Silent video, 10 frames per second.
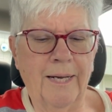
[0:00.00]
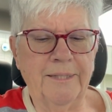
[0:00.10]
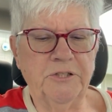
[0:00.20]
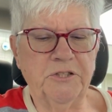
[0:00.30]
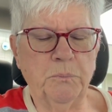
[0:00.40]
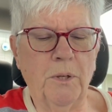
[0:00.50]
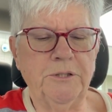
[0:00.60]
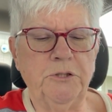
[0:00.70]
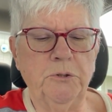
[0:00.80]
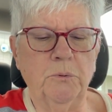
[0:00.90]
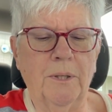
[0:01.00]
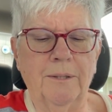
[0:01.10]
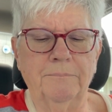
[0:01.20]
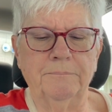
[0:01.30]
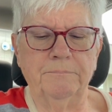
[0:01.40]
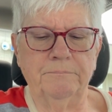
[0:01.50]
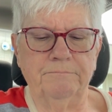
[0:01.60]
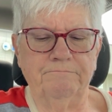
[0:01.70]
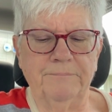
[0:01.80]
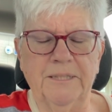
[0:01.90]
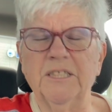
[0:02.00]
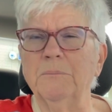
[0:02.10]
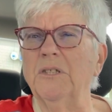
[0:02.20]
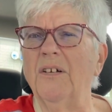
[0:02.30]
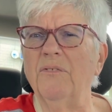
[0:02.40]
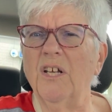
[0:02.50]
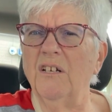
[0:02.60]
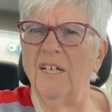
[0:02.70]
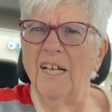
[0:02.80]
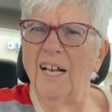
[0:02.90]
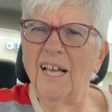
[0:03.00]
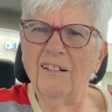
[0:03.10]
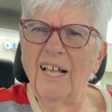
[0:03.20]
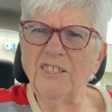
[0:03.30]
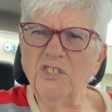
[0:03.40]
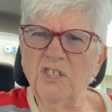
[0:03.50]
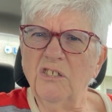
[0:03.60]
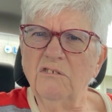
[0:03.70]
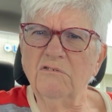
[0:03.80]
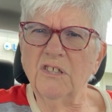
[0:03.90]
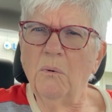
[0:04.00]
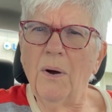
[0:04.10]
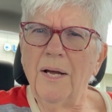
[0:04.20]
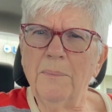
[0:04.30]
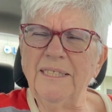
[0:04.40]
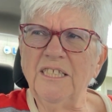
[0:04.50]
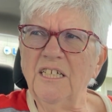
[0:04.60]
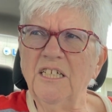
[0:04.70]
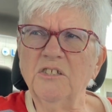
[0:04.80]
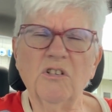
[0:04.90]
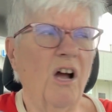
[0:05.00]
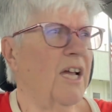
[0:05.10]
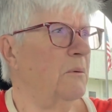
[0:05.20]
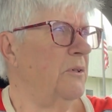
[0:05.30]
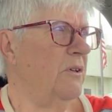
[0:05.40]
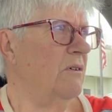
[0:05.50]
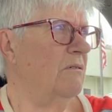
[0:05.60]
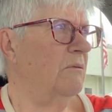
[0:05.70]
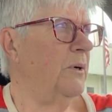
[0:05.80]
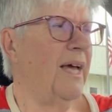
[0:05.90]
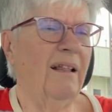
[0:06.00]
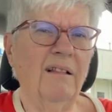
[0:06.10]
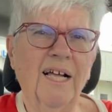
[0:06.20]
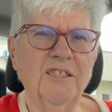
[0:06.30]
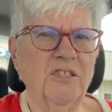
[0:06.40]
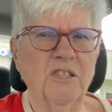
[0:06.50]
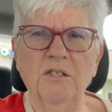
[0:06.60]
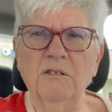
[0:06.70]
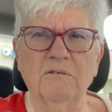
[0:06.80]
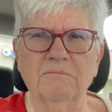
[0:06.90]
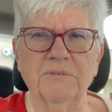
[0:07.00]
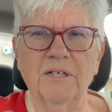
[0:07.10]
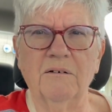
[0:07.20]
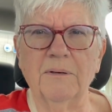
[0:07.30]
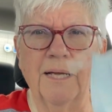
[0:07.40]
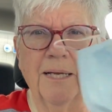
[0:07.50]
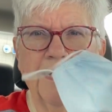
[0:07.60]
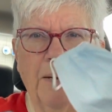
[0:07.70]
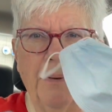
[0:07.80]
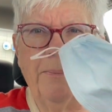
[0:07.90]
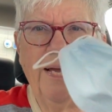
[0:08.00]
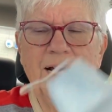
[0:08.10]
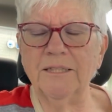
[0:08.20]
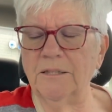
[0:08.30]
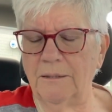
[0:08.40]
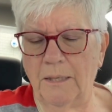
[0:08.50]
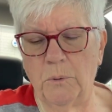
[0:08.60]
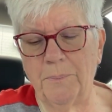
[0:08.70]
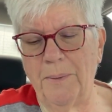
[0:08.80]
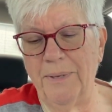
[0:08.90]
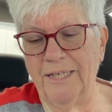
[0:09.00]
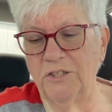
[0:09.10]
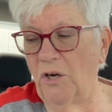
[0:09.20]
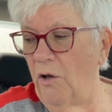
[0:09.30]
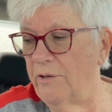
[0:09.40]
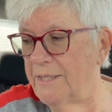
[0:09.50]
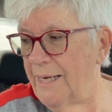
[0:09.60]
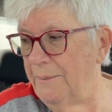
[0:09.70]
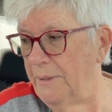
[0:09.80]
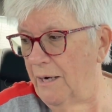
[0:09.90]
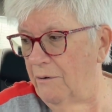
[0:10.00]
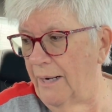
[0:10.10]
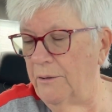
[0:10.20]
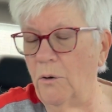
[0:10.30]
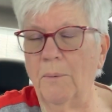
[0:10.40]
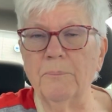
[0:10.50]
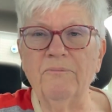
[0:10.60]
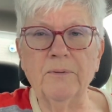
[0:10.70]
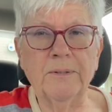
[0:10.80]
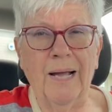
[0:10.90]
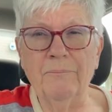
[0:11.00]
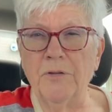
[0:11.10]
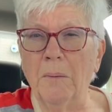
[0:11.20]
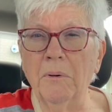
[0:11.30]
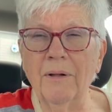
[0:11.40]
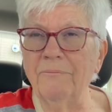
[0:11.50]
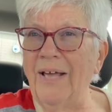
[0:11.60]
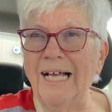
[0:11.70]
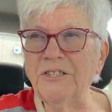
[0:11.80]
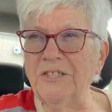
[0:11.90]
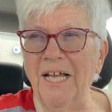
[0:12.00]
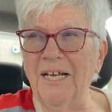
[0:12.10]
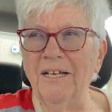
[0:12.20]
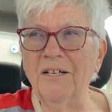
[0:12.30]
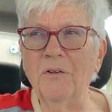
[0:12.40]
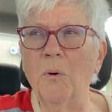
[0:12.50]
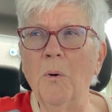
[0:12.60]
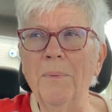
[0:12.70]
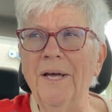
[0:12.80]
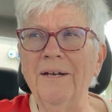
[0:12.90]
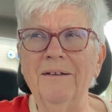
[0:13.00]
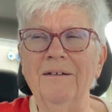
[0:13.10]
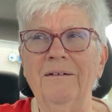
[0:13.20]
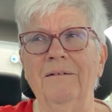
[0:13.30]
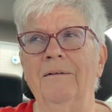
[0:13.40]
just want to get some stuff done today, and I got lots to do. So why am I sitting here talking with you? We got lots to do. So got my mask. I wear my mask all the time now. I know I'm double vaccinated and the whole bit, and